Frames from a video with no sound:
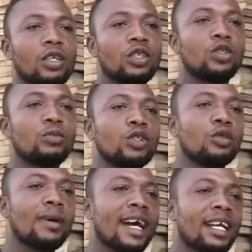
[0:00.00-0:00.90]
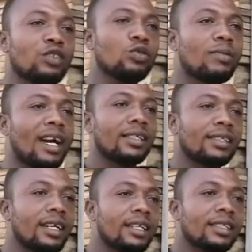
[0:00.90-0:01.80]
you buy the
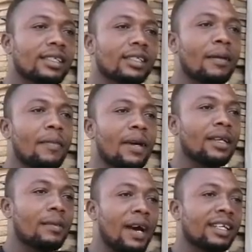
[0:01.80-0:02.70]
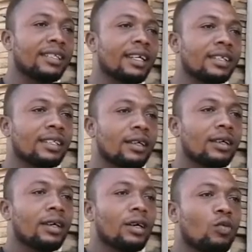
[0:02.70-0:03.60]
2x6. The by 6
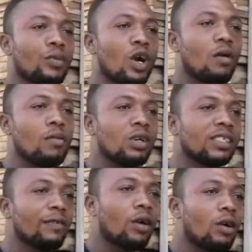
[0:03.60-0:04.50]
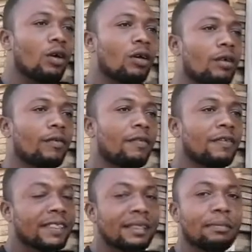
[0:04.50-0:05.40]
will be almost for
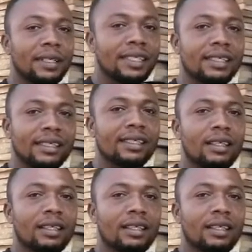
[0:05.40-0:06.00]
15 pieces,